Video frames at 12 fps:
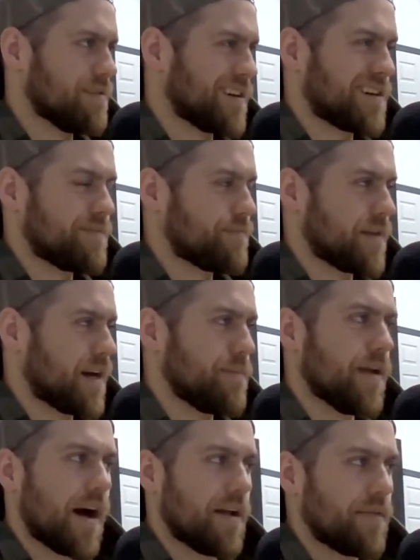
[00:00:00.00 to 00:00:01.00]
Like I'm
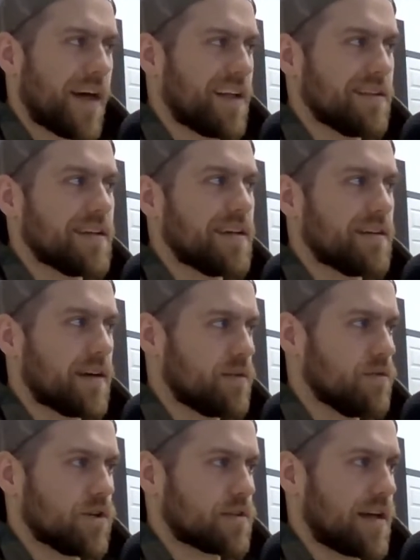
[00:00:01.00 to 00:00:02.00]
not that lean. I
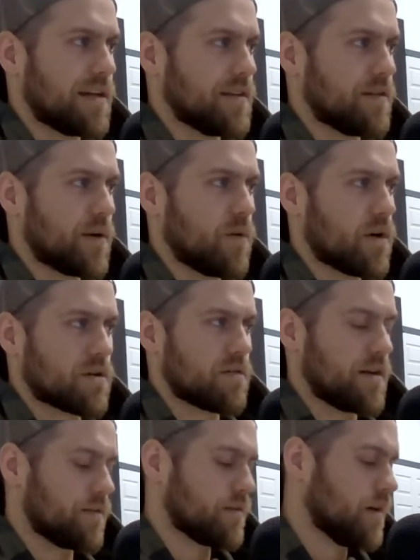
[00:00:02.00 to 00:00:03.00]
don't look that lean when I walk
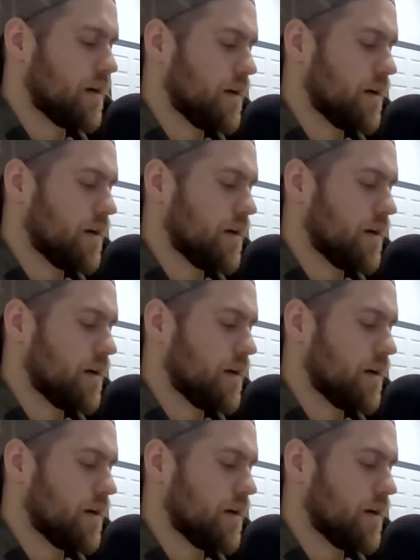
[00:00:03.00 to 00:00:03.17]
around.